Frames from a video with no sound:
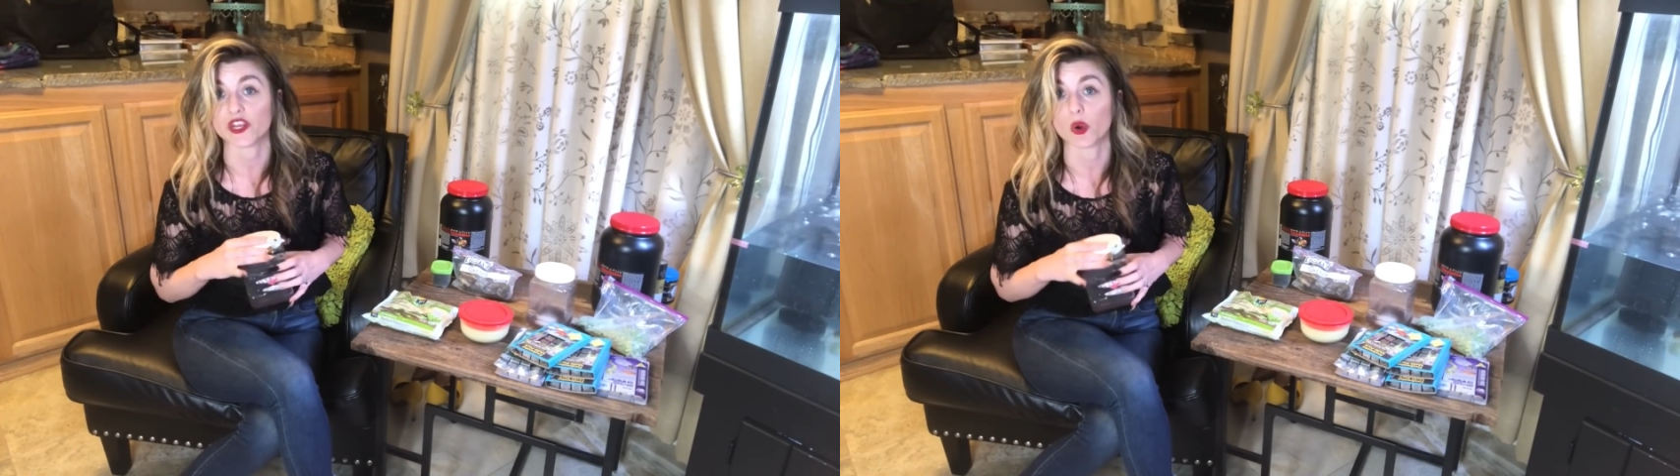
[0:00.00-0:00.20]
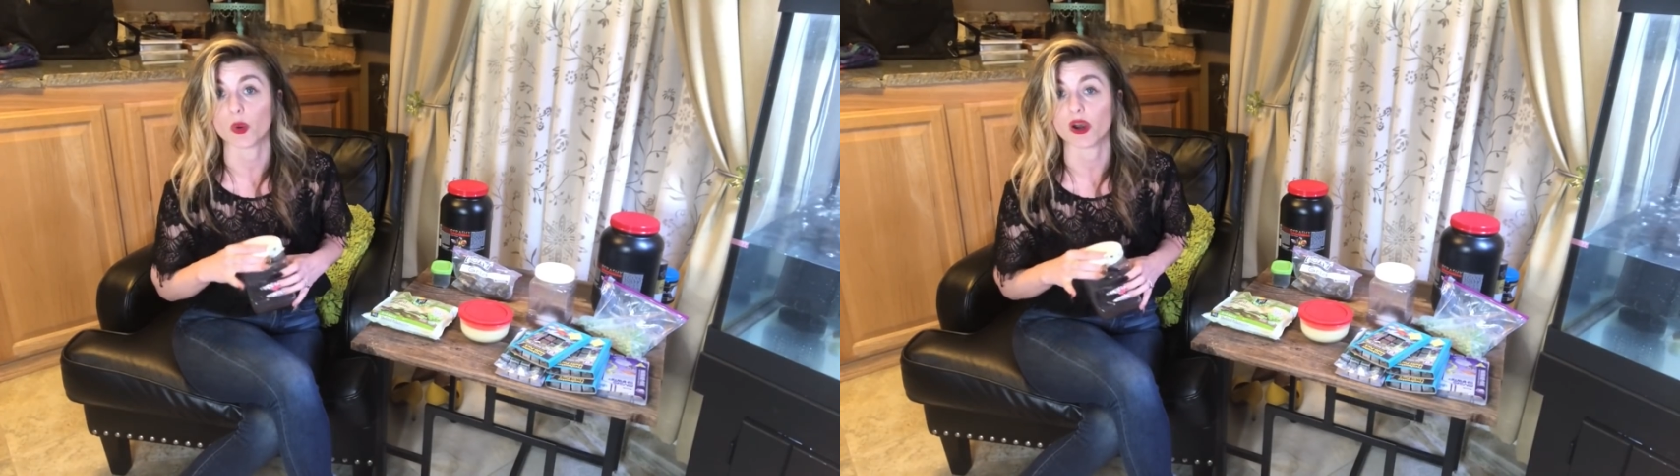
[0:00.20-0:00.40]

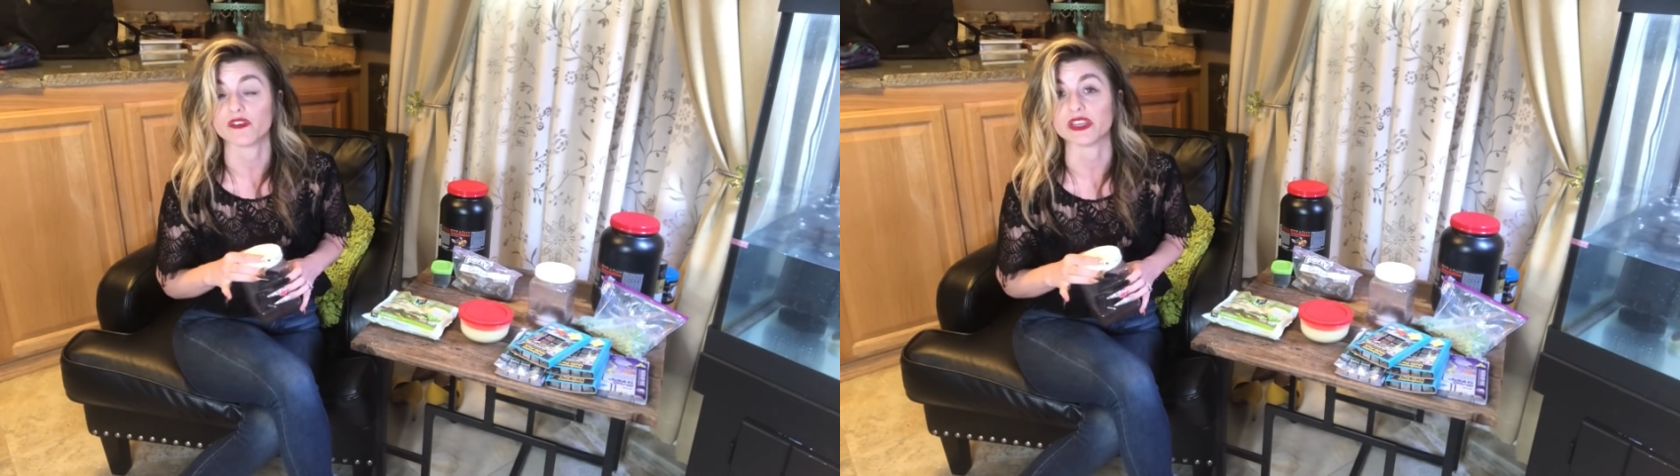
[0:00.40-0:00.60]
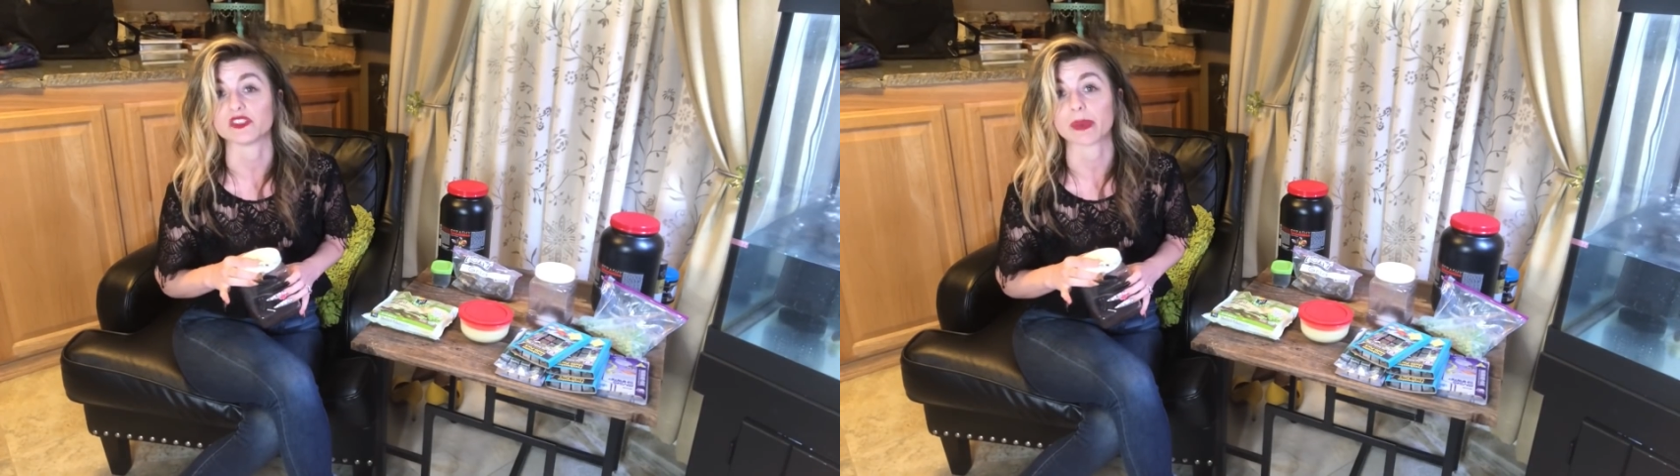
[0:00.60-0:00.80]
I know
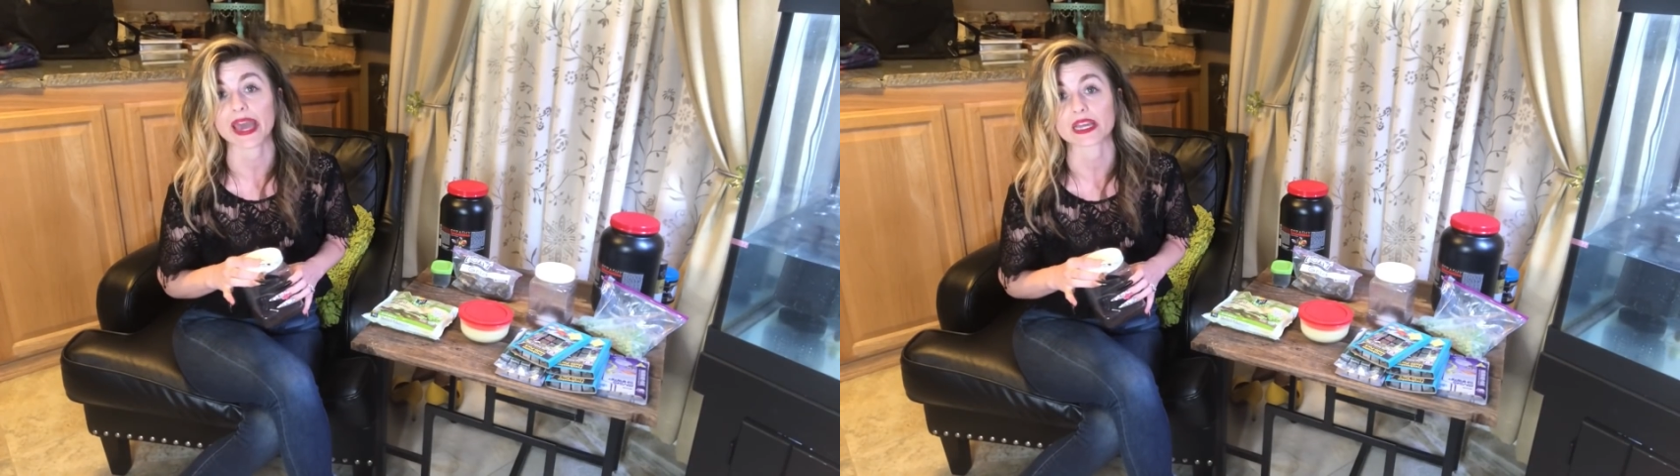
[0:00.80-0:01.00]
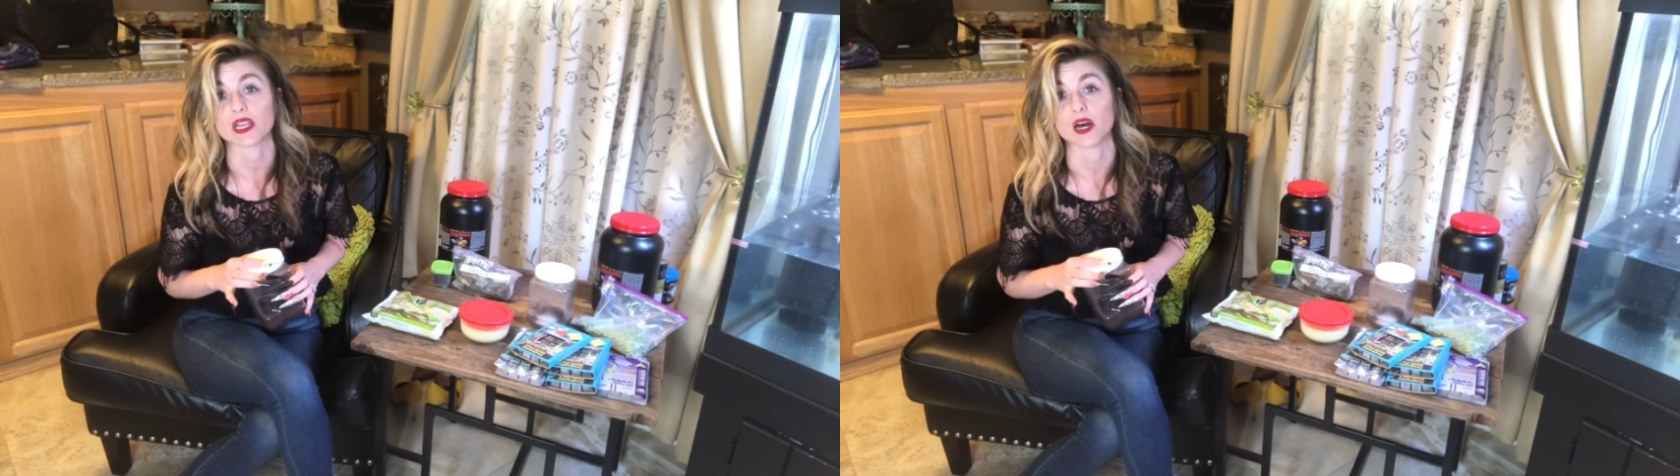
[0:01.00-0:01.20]
of, is
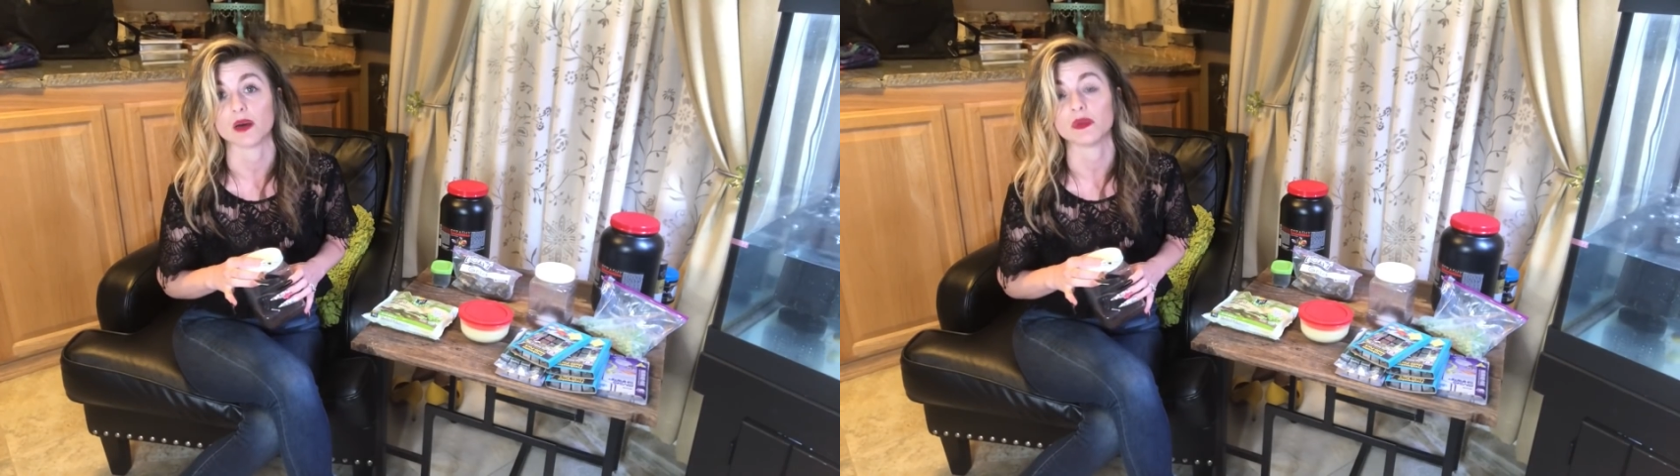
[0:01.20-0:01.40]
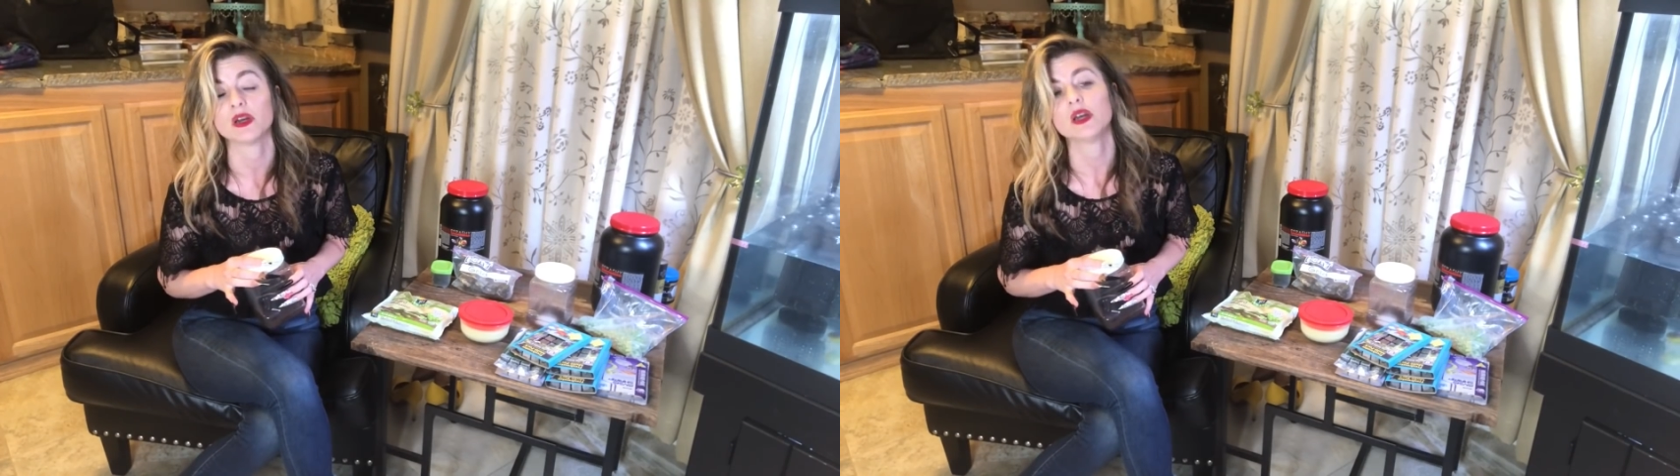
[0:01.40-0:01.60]
Pet Club.